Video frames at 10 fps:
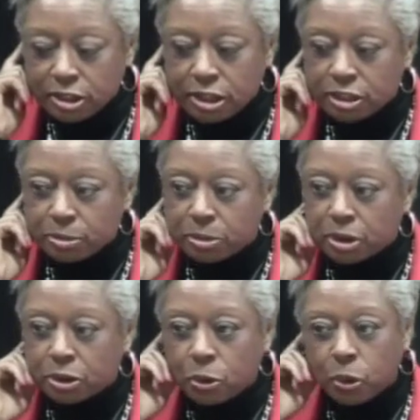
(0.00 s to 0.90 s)
in the
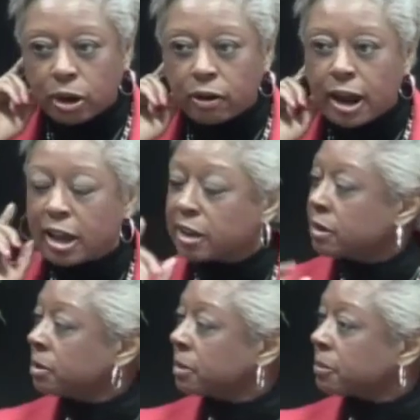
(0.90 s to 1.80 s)
book where I
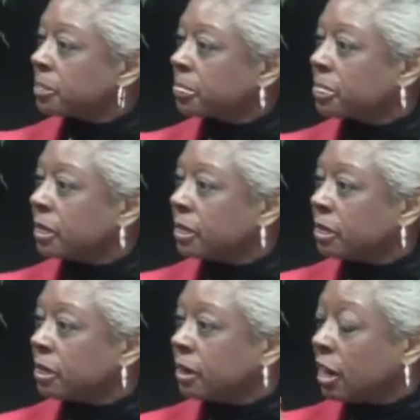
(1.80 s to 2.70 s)

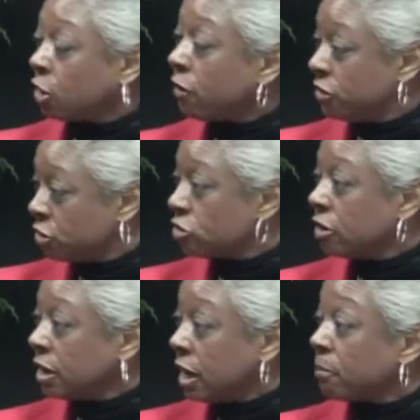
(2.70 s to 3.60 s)
get off the
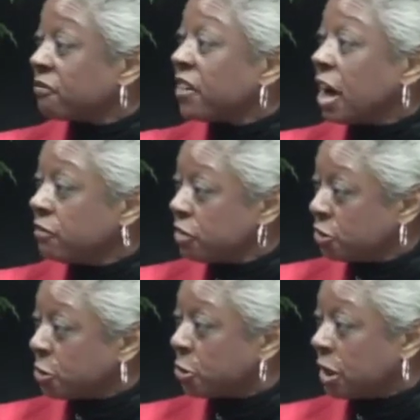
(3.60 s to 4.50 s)
train. I'm 5
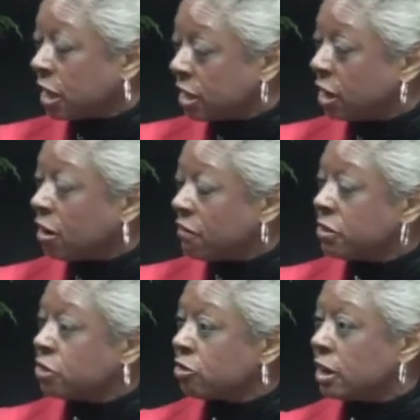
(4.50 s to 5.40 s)
years old. I get off
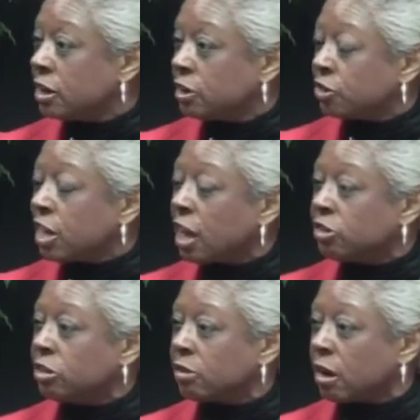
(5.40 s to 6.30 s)
the train. This
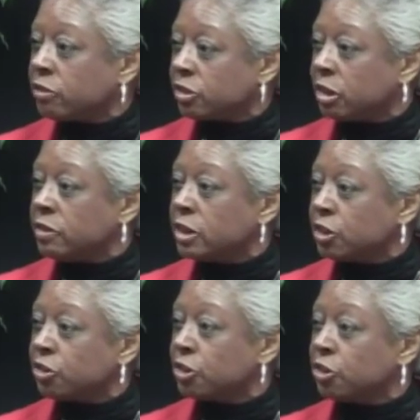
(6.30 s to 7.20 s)
taxi driver is giving
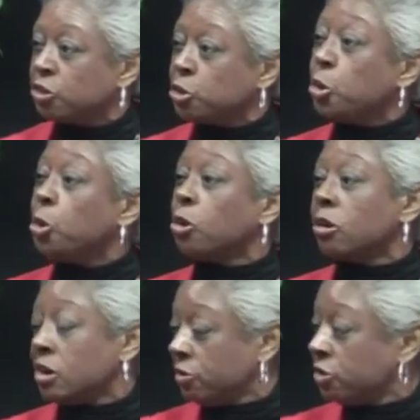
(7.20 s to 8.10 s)
us this tour
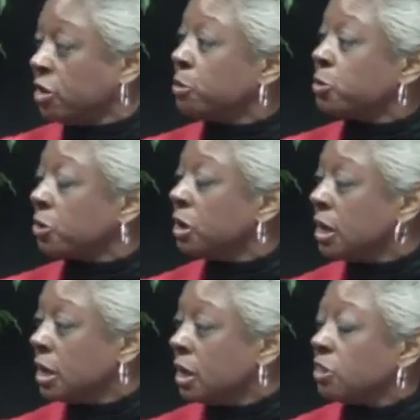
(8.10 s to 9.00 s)
of Sumter,
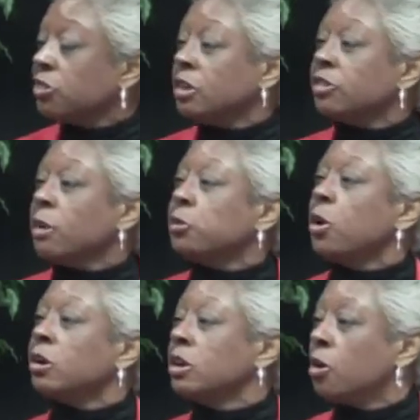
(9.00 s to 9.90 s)
since I'm
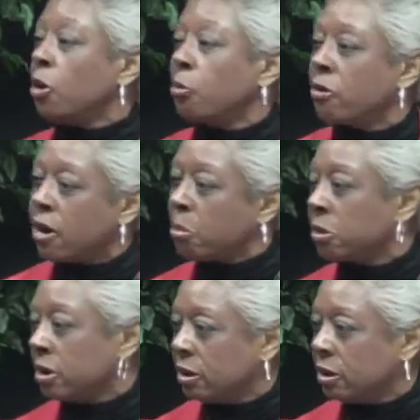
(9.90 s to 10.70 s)
talking all proper.